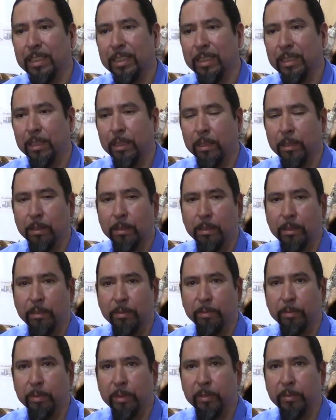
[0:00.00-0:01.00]
So
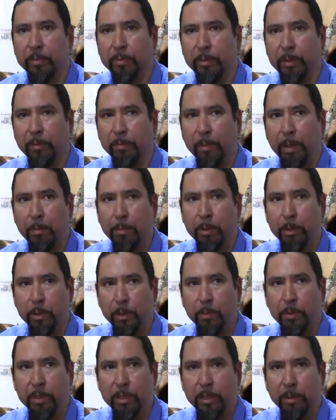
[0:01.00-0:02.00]
if Membertou
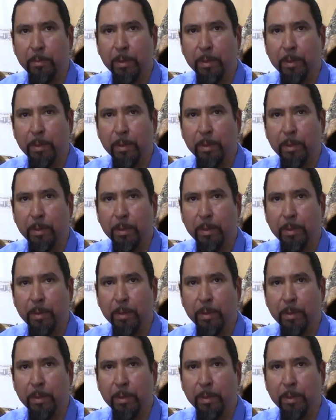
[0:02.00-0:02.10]
was to